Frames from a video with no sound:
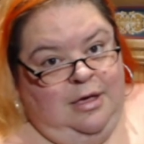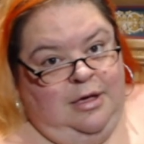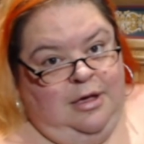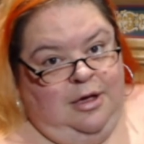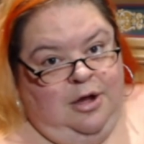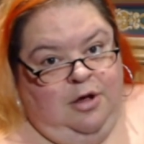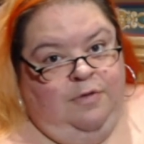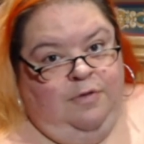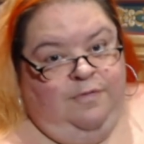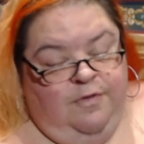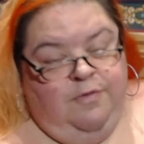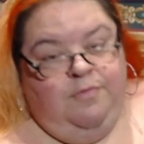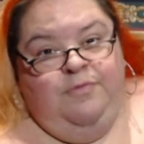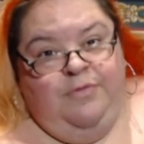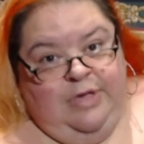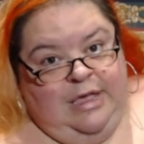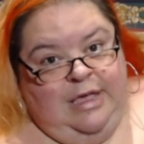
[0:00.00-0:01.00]

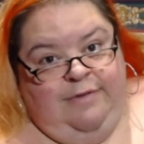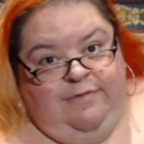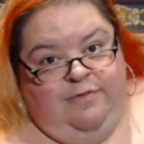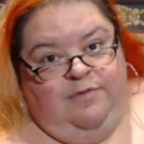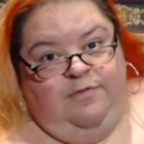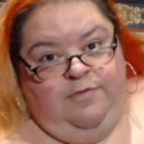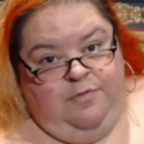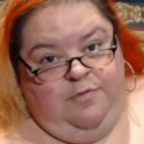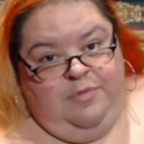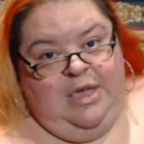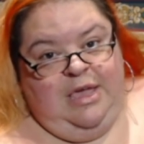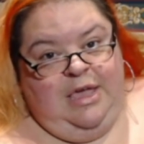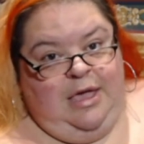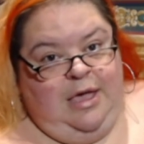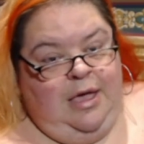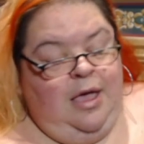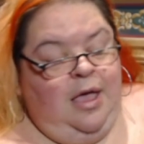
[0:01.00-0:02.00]
even for
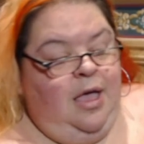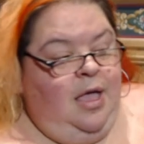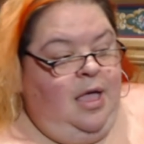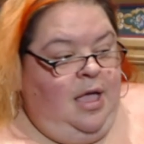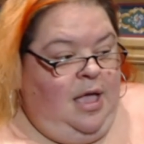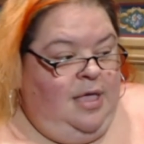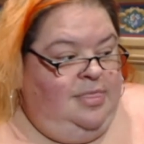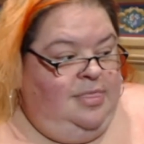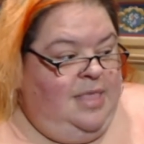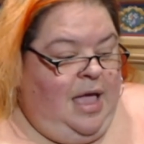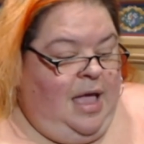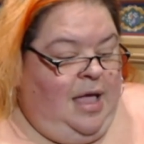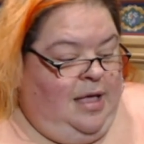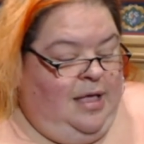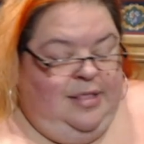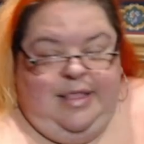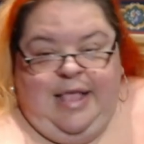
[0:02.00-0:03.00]
me, and
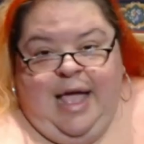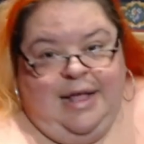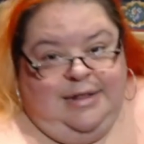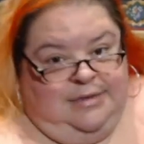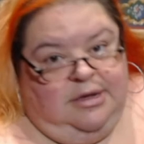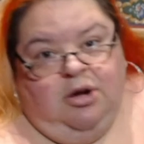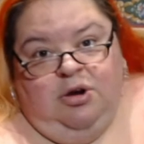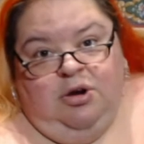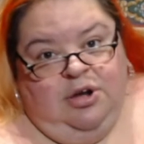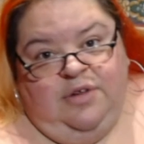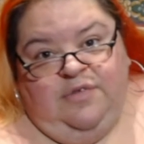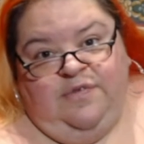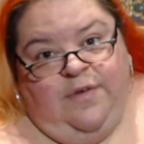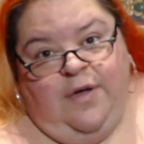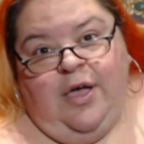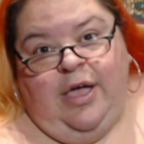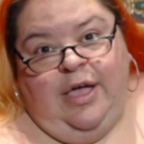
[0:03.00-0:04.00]
that's hard to
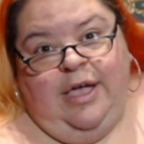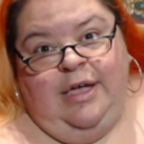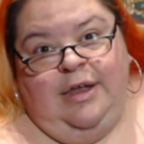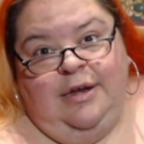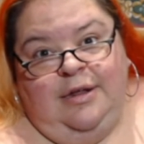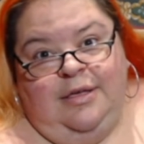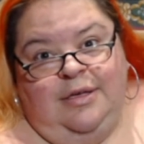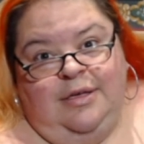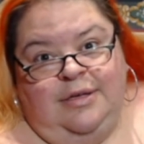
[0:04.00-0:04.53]
find.